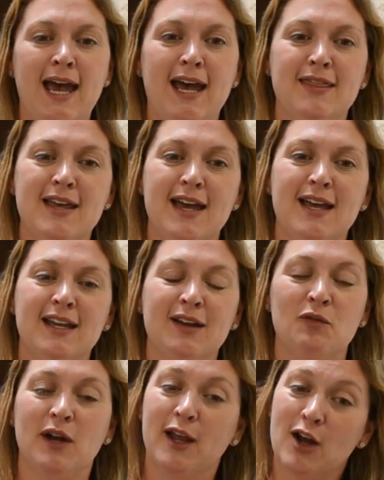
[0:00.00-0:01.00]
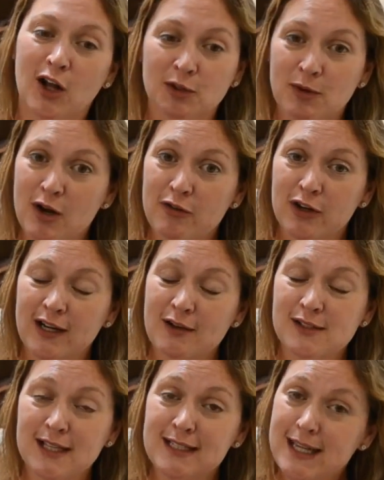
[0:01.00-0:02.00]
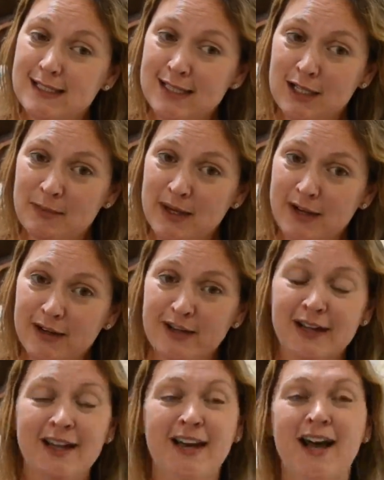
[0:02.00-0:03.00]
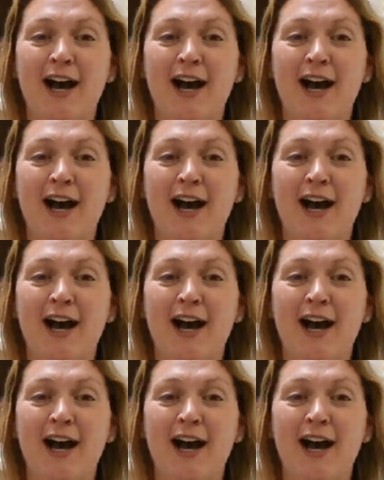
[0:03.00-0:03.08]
And then when I called him over and I was like, Tyson, come here,